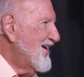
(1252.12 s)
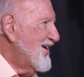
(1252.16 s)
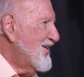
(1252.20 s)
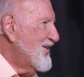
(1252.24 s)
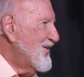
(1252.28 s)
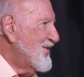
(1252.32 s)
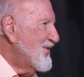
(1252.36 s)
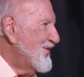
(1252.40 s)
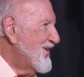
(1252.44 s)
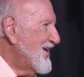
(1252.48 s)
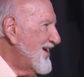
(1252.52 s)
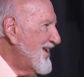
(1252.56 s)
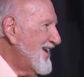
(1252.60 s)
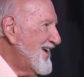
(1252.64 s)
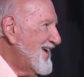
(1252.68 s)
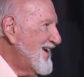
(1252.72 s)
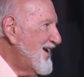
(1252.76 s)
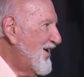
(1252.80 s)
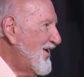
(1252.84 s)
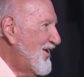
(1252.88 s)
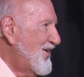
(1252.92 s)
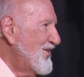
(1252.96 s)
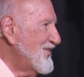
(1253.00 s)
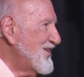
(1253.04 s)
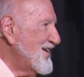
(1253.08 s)
Well, he
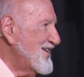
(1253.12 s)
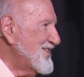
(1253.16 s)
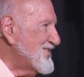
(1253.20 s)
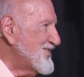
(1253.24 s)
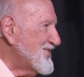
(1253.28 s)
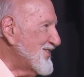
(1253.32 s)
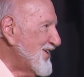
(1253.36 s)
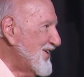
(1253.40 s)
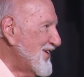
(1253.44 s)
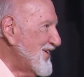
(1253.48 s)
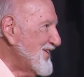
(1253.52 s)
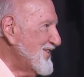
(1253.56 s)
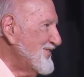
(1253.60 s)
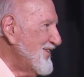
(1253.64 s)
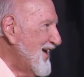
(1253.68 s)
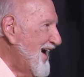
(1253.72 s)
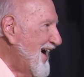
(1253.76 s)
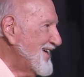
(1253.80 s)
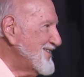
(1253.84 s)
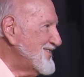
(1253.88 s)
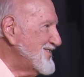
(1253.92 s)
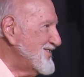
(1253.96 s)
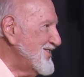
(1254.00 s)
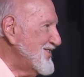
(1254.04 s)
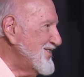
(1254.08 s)
always thought
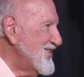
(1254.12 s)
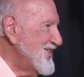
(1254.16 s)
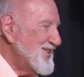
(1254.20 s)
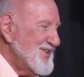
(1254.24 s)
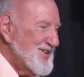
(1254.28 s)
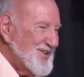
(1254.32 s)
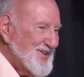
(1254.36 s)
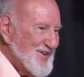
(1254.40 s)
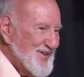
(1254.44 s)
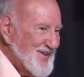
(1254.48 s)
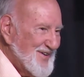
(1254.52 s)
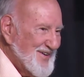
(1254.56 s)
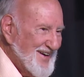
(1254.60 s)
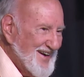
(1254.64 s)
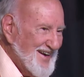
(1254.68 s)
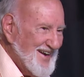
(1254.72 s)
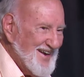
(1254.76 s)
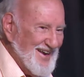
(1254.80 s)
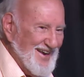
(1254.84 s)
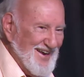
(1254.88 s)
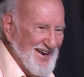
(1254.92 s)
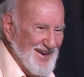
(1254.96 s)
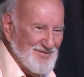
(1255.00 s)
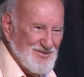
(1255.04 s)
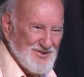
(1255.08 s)
about you.
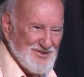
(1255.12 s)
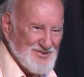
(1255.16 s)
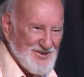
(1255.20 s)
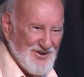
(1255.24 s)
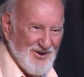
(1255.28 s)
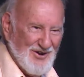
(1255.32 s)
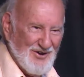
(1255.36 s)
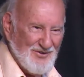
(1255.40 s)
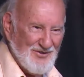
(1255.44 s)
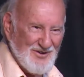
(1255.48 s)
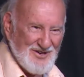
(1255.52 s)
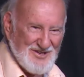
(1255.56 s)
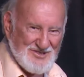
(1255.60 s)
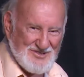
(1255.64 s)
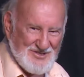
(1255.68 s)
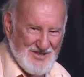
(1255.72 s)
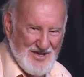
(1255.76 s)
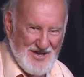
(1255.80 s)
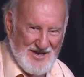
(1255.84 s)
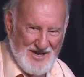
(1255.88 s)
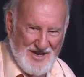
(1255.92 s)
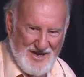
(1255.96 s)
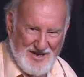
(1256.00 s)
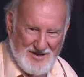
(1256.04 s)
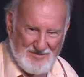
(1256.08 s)
He was always
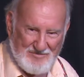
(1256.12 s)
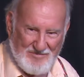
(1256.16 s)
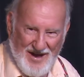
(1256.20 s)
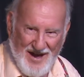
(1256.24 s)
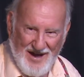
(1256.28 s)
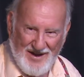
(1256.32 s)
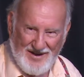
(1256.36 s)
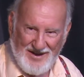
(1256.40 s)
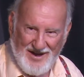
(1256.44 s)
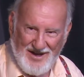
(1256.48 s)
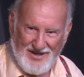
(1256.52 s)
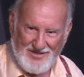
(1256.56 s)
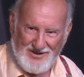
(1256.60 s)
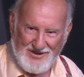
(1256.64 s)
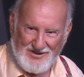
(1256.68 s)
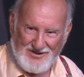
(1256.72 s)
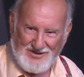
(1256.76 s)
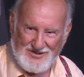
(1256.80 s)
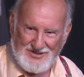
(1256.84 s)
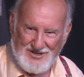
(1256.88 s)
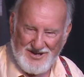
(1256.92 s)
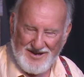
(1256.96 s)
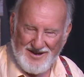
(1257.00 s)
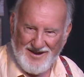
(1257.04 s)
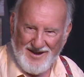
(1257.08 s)
thinking about
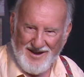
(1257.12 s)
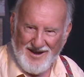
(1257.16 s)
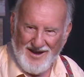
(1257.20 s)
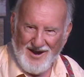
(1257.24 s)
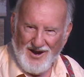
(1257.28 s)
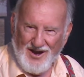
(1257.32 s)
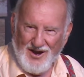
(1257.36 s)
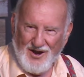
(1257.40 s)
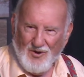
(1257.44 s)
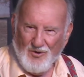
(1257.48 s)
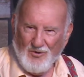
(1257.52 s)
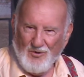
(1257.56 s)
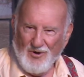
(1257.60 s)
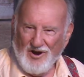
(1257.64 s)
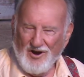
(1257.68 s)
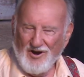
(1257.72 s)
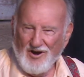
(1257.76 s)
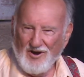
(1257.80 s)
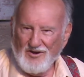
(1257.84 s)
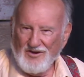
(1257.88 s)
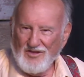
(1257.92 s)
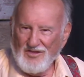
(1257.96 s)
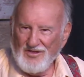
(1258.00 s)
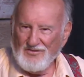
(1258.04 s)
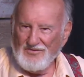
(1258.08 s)
others.
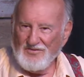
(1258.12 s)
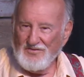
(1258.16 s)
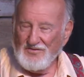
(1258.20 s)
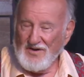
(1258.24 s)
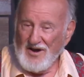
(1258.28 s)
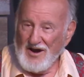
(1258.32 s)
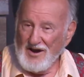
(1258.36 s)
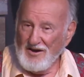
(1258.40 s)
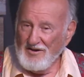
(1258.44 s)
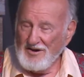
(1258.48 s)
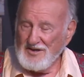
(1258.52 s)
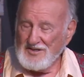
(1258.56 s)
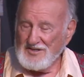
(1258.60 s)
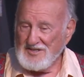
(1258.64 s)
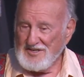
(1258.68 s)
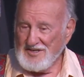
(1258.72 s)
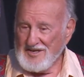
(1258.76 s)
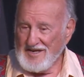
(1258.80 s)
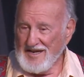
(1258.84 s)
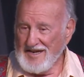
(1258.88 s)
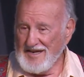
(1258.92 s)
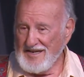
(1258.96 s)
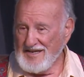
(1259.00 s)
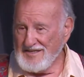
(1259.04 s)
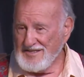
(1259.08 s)
Where the
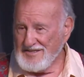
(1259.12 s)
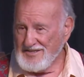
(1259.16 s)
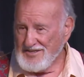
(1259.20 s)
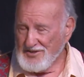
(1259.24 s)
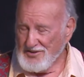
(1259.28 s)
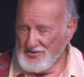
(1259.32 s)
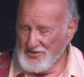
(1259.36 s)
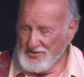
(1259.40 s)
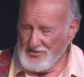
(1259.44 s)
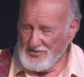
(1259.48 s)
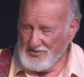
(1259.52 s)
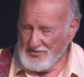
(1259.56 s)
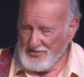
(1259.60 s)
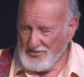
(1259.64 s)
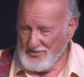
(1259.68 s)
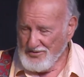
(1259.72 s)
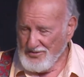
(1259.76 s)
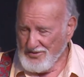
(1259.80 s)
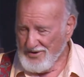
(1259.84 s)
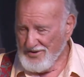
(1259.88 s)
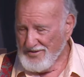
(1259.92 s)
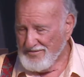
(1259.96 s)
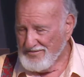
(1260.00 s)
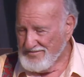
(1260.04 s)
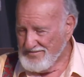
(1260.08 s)
Pharisees, who
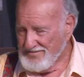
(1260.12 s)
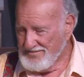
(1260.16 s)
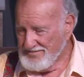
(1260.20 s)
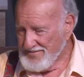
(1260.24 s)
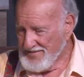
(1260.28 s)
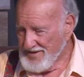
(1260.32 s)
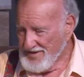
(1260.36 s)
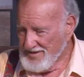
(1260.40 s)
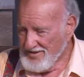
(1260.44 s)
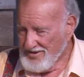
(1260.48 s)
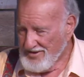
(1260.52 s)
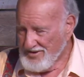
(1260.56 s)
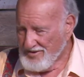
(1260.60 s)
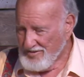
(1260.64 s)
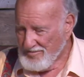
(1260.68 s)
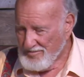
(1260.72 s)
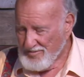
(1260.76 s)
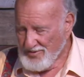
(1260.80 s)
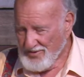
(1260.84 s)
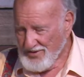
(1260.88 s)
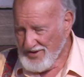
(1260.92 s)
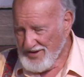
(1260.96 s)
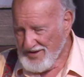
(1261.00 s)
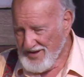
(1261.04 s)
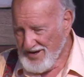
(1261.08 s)
were, oh
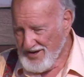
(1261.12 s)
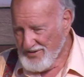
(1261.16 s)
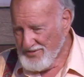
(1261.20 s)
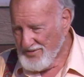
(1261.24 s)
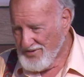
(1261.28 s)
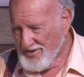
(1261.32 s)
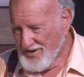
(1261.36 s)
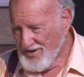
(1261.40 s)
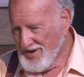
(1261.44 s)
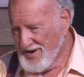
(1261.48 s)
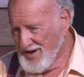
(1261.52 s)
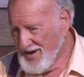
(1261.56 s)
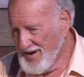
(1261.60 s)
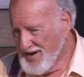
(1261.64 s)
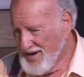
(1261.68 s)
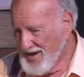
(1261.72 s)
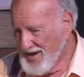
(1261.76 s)
boy, they were,